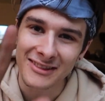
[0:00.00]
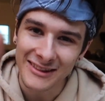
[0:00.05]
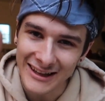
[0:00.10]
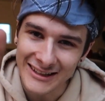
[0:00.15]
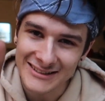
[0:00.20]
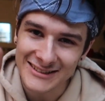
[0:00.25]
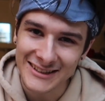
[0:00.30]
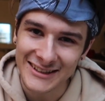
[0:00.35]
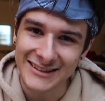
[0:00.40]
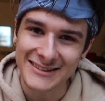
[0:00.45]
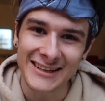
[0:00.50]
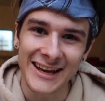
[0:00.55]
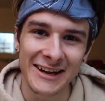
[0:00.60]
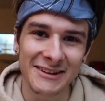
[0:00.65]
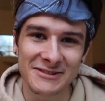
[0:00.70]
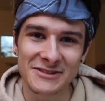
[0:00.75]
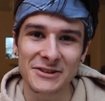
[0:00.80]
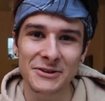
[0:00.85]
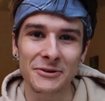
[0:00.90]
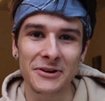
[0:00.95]
let's get
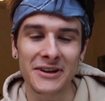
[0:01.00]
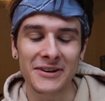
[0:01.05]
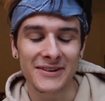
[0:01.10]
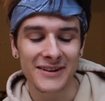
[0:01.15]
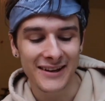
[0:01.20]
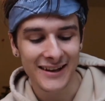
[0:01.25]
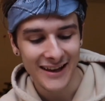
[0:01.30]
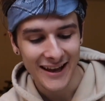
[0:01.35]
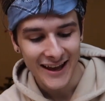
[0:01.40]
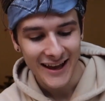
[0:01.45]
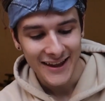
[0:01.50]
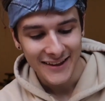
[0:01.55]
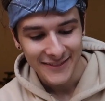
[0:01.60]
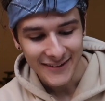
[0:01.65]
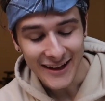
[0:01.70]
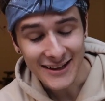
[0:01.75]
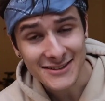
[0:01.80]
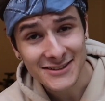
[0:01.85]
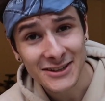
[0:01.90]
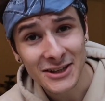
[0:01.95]
down to it.
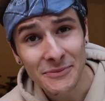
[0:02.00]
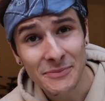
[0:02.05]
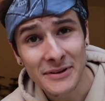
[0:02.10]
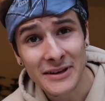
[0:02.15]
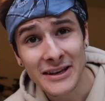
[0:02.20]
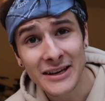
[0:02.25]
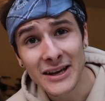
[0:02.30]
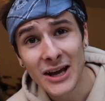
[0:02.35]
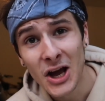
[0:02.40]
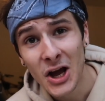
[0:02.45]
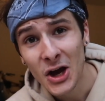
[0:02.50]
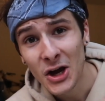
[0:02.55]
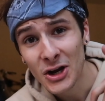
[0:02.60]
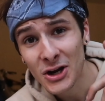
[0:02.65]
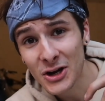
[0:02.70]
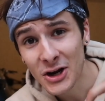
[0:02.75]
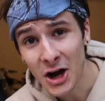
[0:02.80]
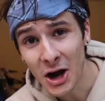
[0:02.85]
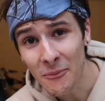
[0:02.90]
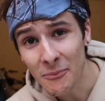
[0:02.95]
That's gonna be
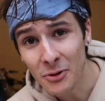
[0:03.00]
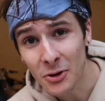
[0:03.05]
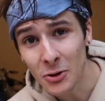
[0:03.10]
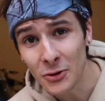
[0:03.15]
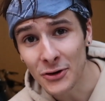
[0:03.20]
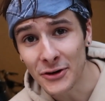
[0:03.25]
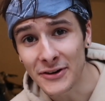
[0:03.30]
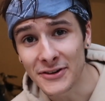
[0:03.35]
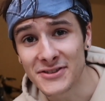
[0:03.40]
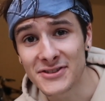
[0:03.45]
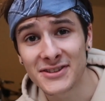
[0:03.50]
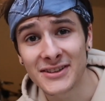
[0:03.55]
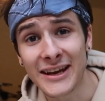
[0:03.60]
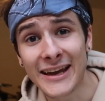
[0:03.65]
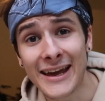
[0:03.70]
cup holders.